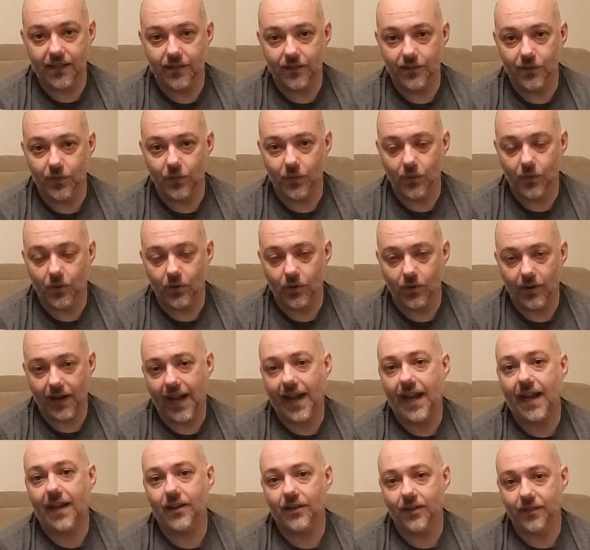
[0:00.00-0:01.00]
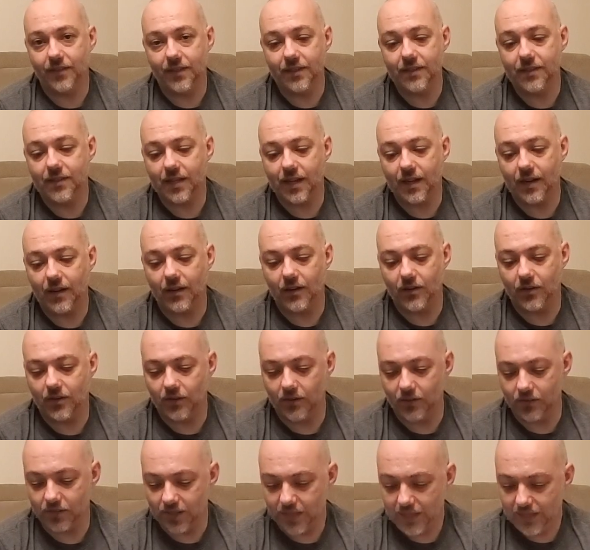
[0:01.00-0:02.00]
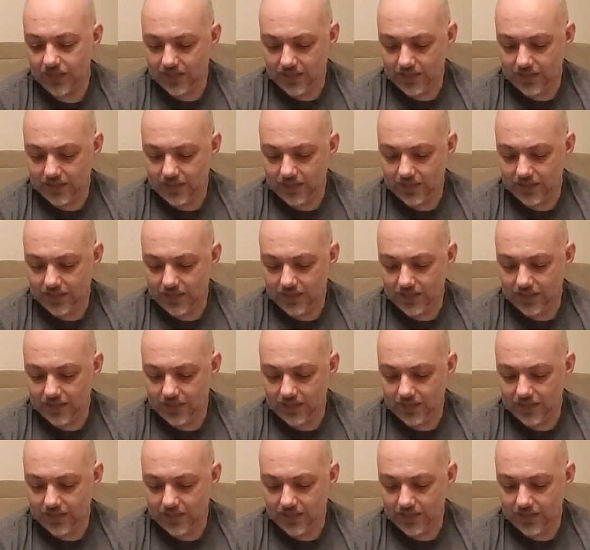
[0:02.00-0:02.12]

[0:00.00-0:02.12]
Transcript: in the war had on these characters.